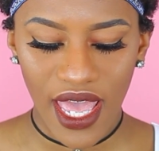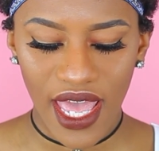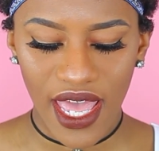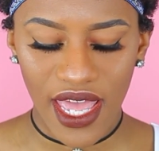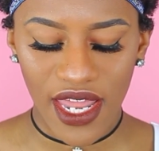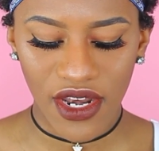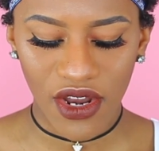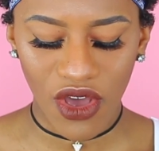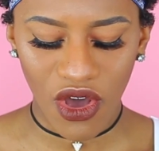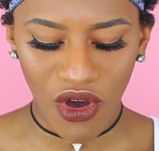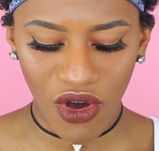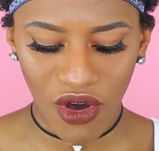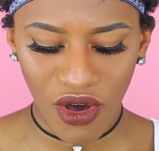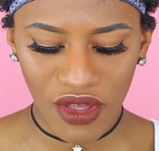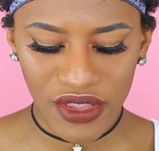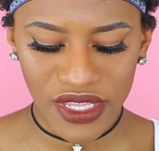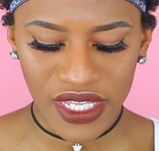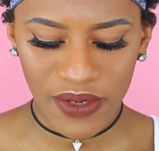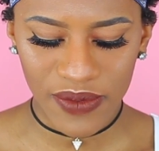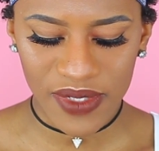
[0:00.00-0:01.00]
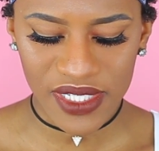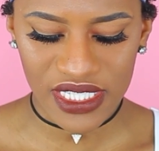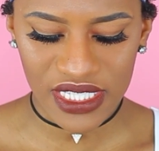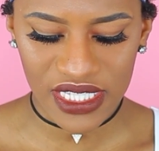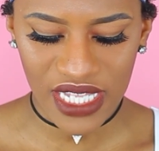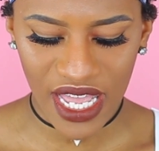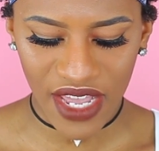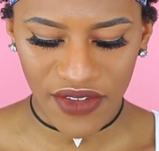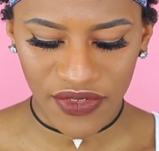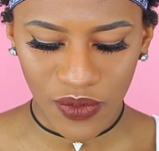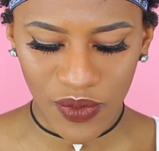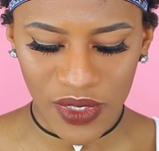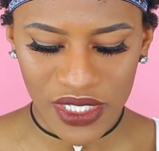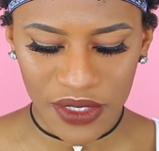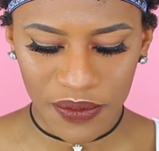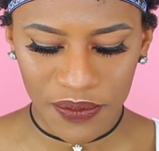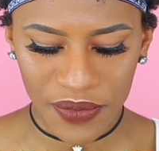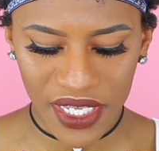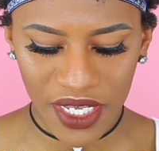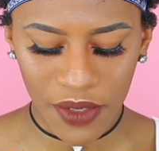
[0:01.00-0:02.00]
and all that was left was
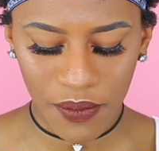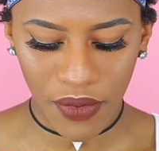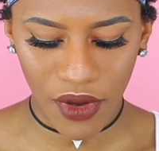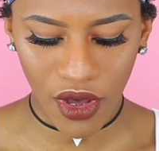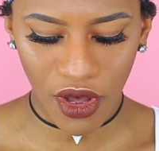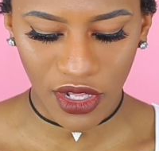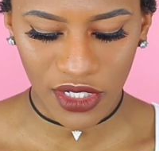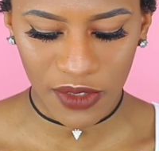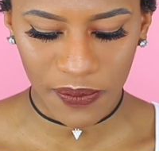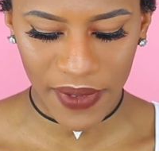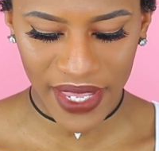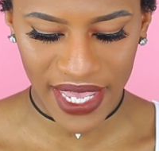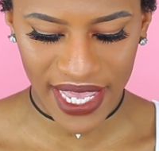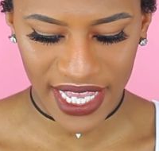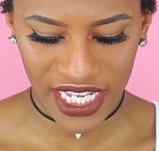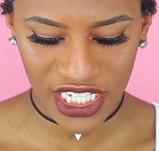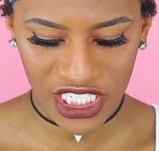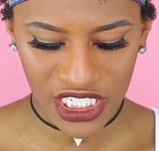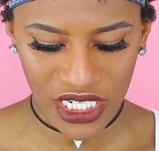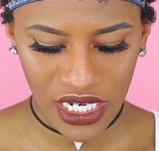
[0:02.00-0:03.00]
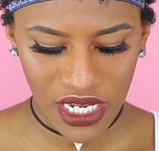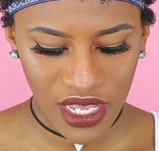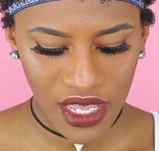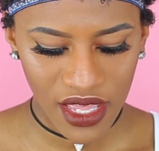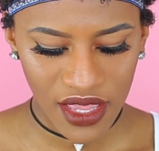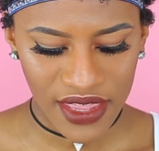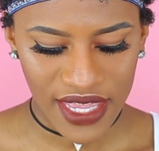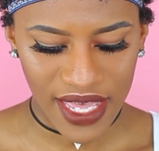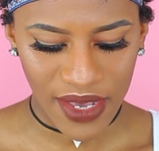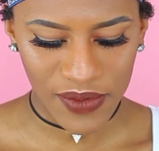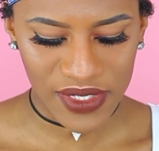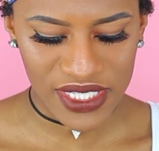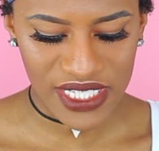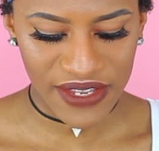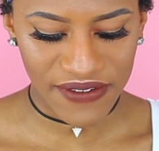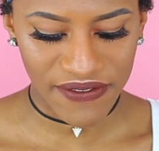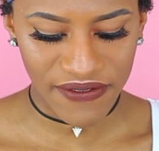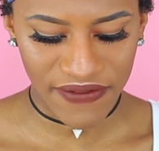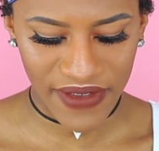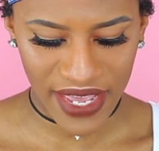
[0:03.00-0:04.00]
a big bald patch that was
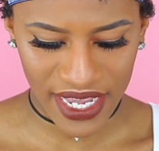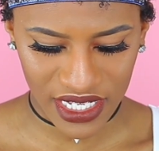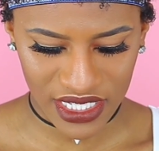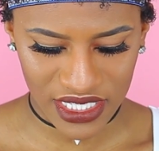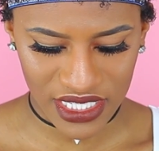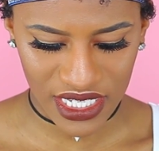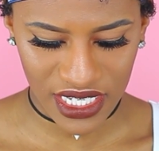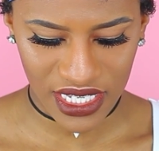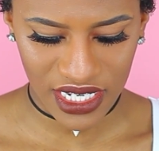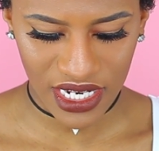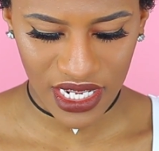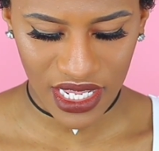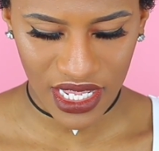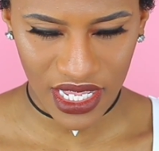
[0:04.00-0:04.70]
infected.